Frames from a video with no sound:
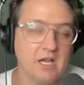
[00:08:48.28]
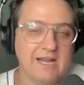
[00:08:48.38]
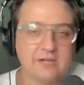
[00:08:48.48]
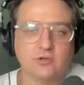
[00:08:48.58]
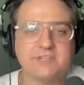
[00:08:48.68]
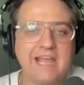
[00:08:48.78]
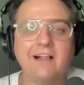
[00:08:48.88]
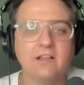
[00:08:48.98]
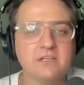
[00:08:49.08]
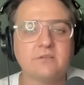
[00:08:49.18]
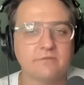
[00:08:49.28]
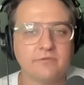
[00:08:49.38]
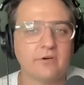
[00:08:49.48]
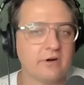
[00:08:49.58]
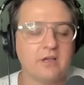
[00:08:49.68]
talent
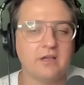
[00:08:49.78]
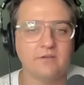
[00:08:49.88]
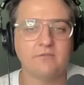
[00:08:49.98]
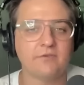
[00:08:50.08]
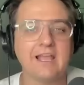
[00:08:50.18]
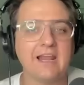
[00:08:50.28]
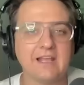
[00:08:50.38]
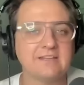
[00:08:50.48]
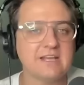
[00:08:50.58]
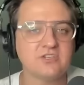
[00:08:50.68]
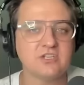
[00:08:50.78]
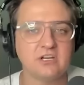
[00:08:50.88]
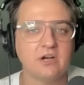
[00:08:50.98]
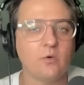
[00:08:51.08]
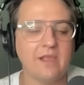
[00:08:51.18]
for getting attention
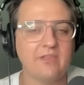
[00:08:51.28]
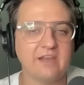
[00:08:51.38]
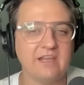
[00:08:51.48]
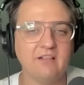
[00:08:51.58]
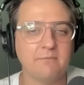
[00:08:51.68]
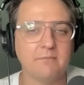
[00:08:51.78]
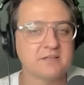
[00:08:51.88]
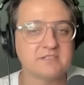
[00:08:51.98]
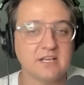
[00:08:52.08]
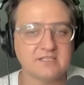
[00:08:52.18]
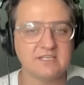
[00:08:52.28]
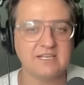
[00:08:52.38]
in a way that Elon Musk doesn't.